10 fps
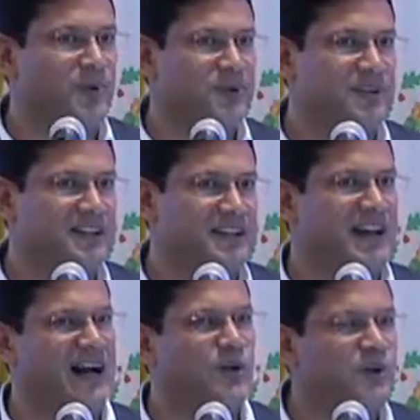
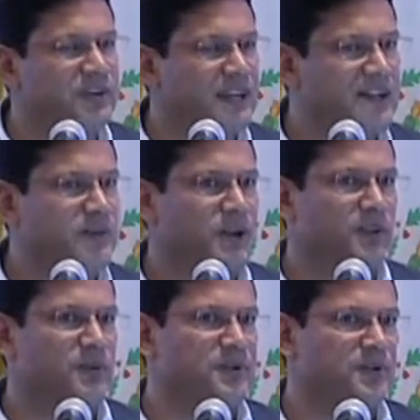opportunity, a
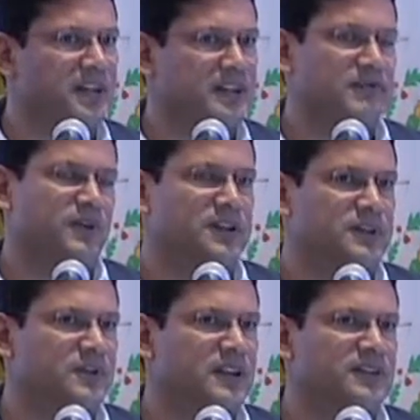contextual opportunity for
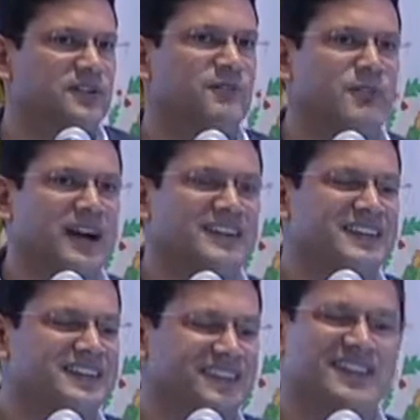students to
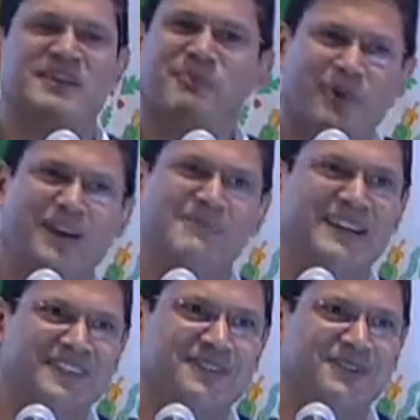practice
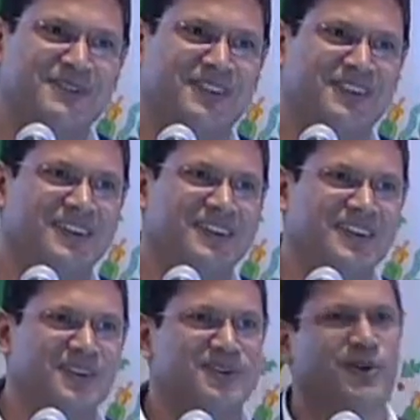programming structures.
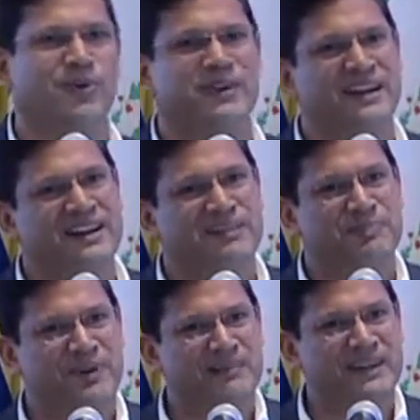So
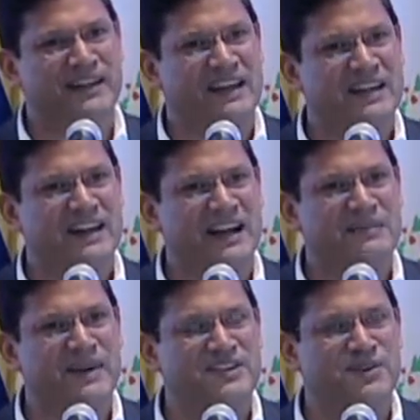programming
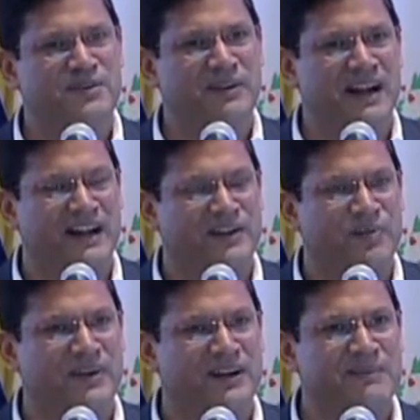animation,
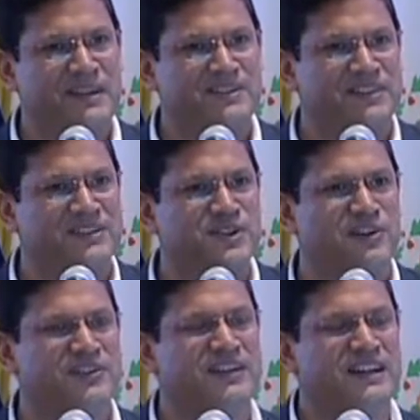computer animations is
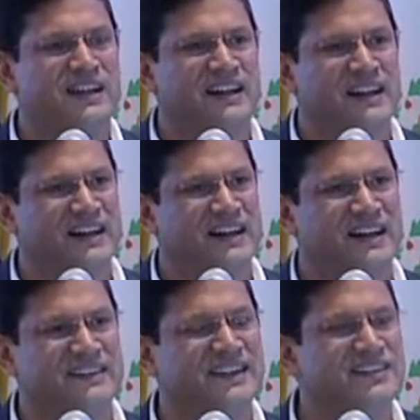just
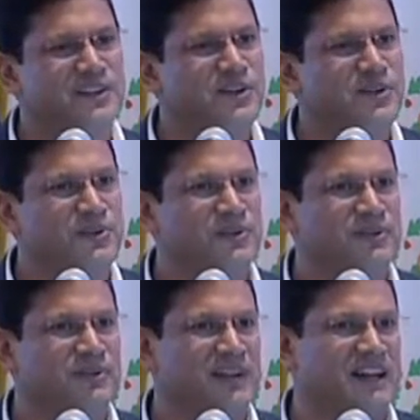the
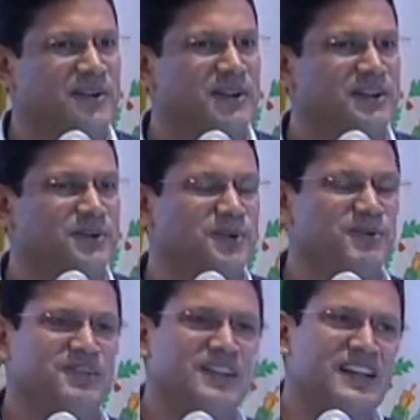excuse in order
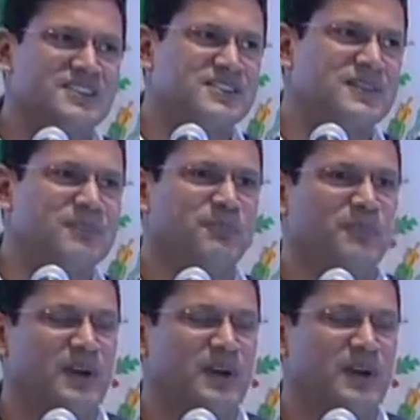to teach